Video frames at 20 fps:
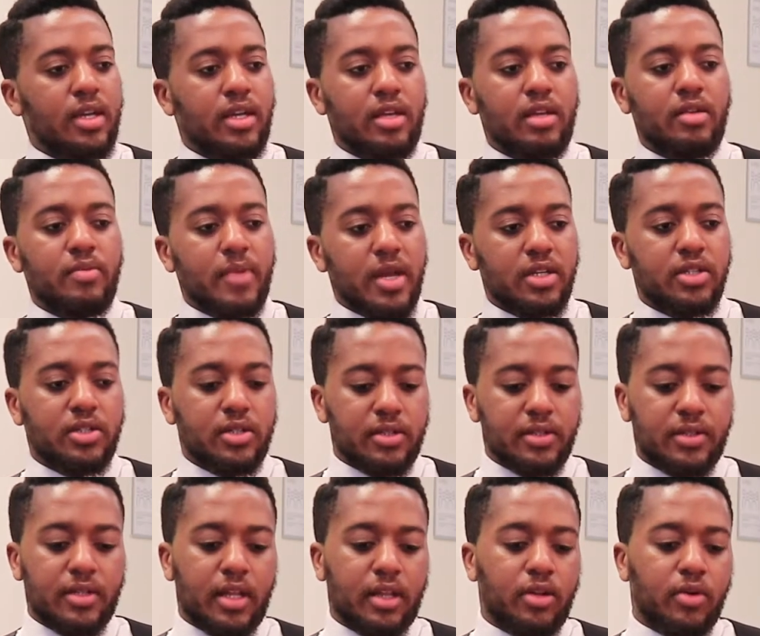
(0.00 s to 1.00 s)
He
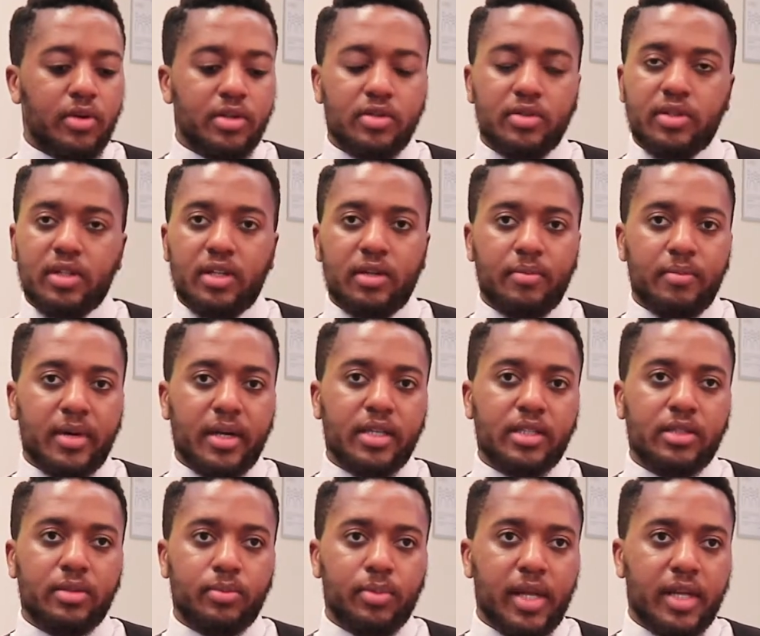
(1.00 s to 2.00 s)
mentions that they're interested in buying
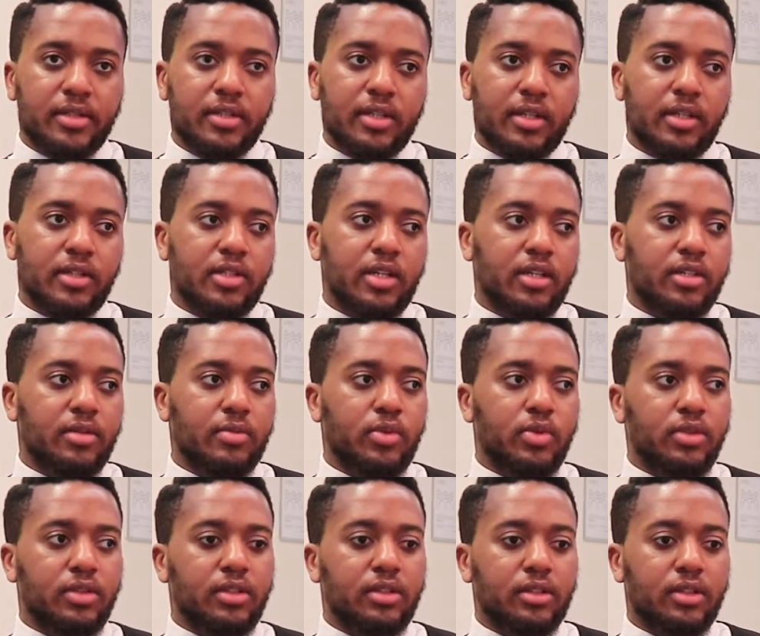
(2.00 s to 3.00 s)
some plastic injection
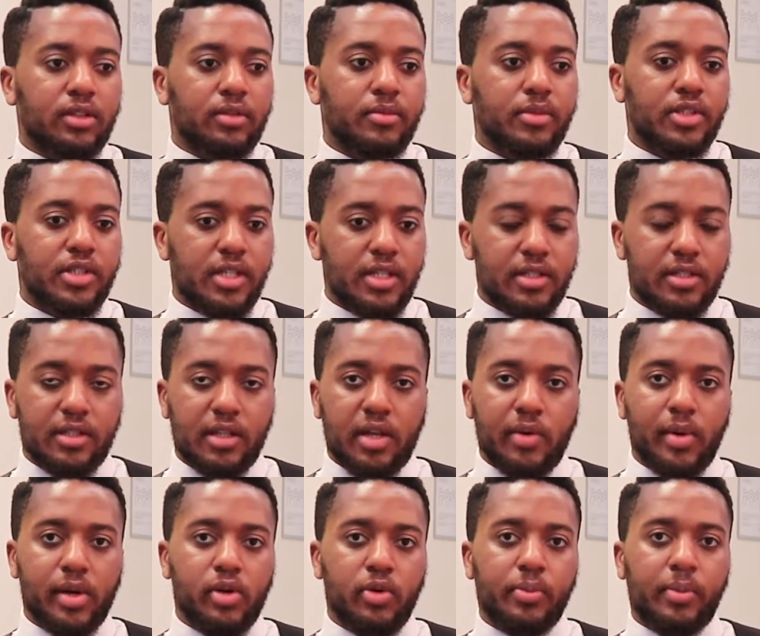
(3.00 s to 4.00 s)
molding machines, and they
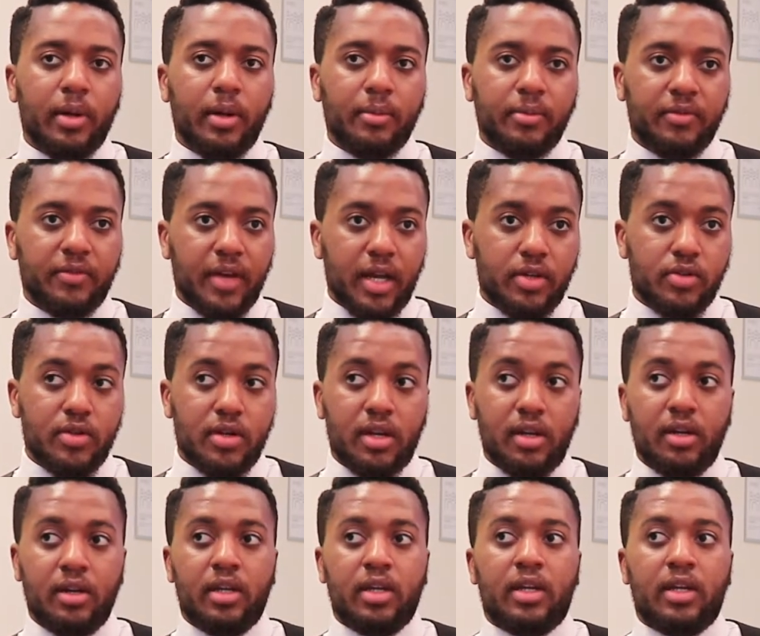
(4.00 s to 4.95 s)
want to open up a factory.